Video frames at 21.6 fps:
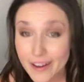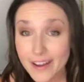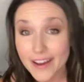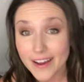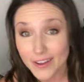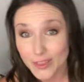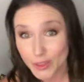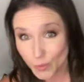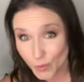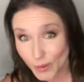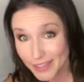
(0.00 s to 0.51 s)

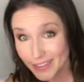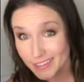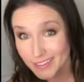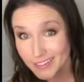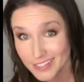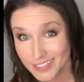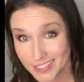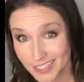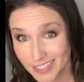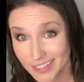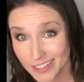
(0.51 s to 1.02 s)
and the way that
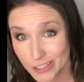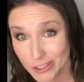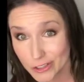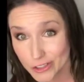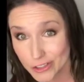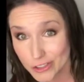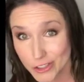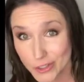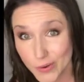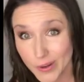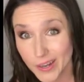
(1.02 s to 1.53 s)
they say that you
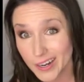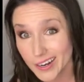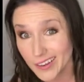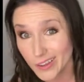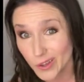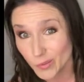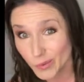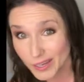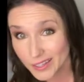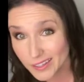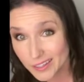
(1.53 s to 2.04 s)
should do it and in
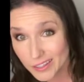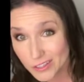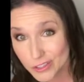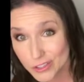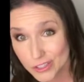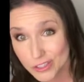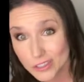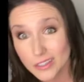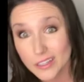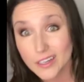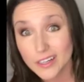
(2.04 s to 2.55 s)
the way that you
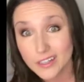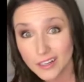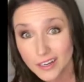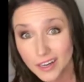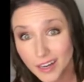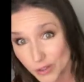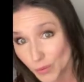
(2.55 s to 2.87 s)
should look,